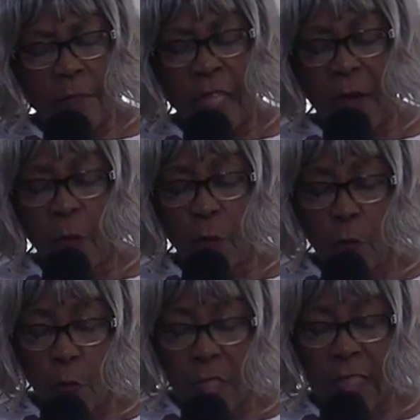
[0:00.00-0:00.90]
They were
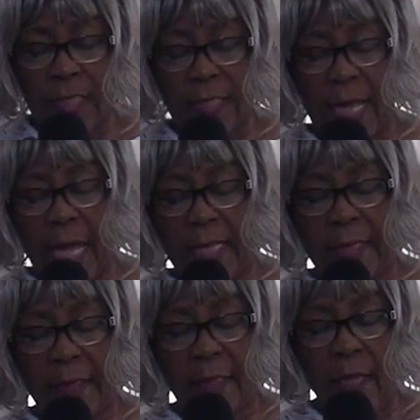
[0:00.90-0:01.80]

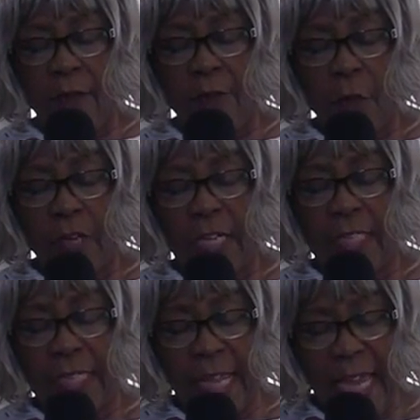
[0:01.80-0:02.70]
criticized for
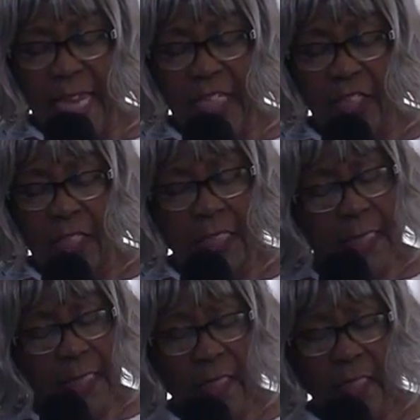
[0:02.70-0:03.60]
engaging.
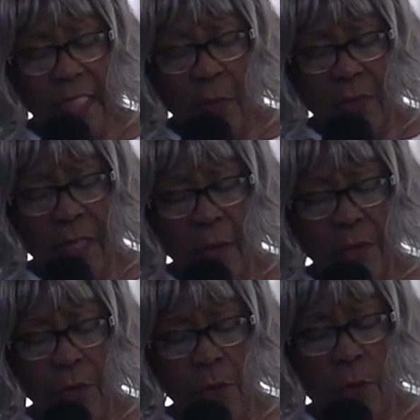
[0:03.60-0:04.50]
Listen to this, what they
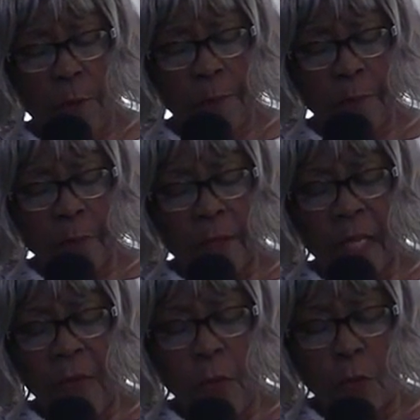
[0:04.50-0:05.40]
were doing.
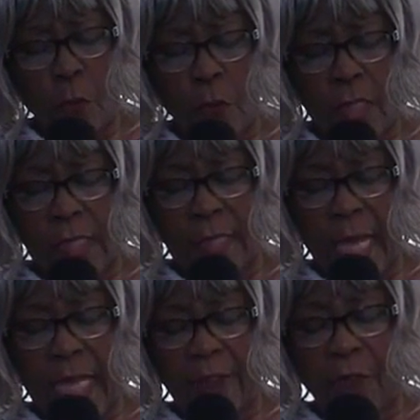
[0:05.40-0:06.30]
They were
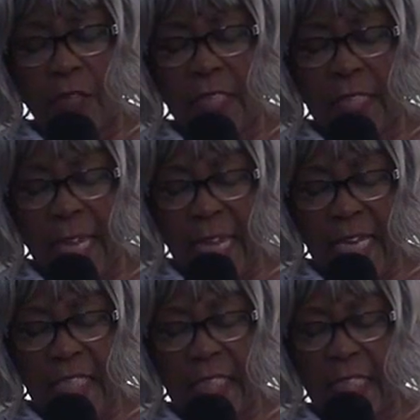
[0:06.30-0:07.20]
criticized for
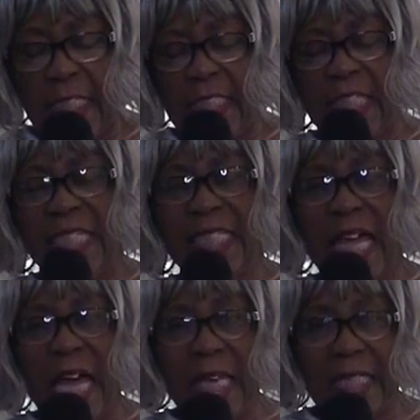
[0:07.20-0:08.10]
engaging in
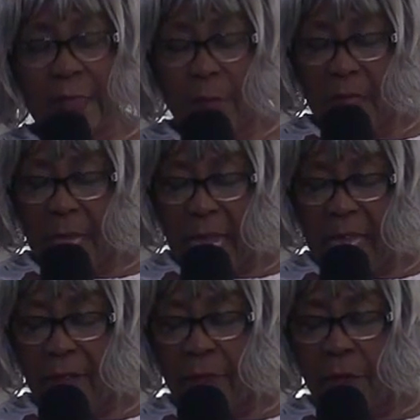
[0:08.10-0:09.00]
dishonest
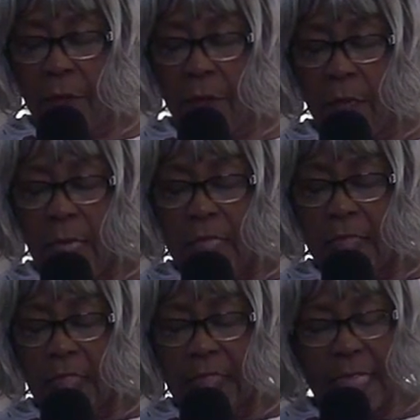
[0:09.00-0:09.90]
behavior,
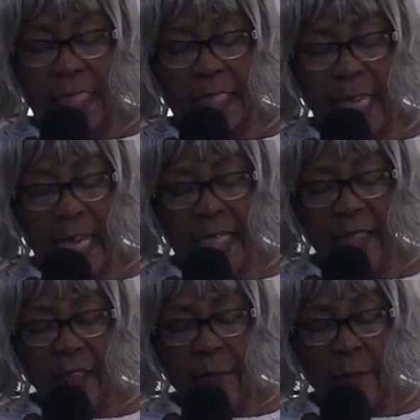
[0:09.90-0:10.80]
such as
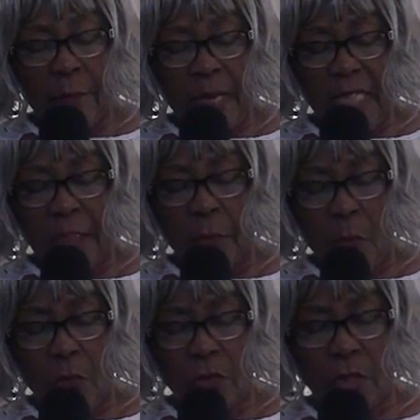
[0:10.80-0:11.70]
taking the best
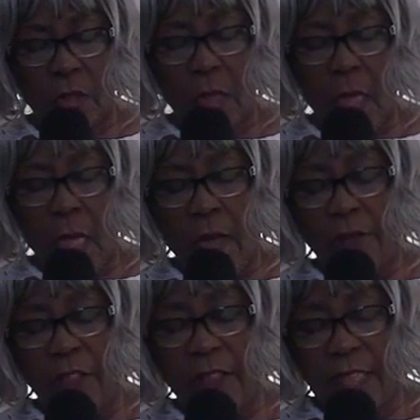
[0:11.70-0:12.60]
portion
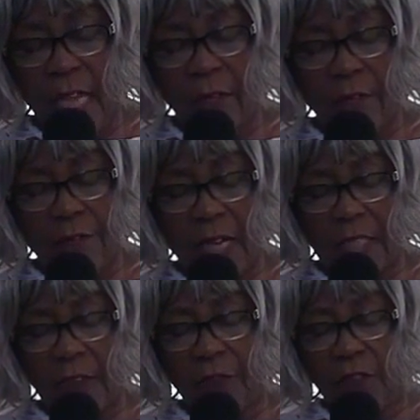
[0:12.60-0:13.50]
of the
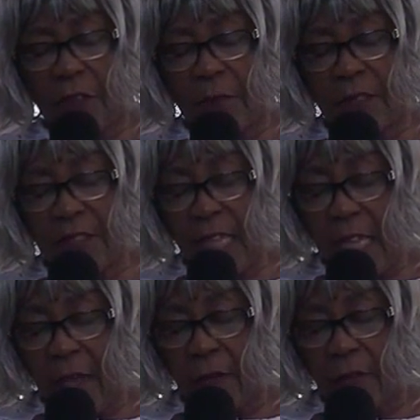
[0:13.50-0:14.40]
sacrifices for
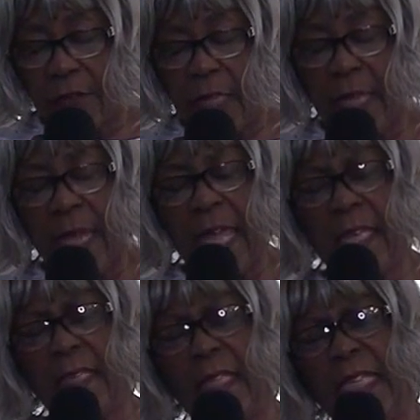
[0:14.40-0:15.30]
themselves
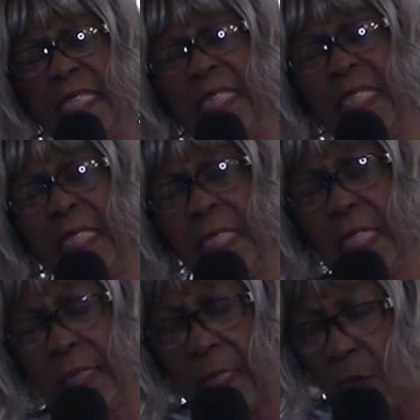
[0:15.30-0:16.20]
and listen to
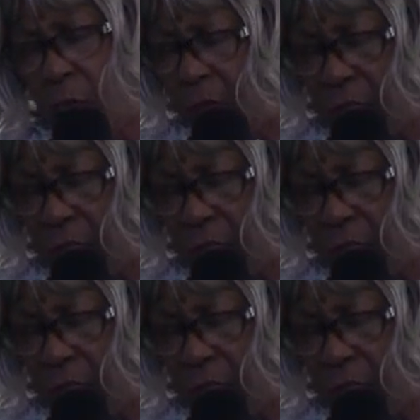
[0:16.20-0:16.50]
this and what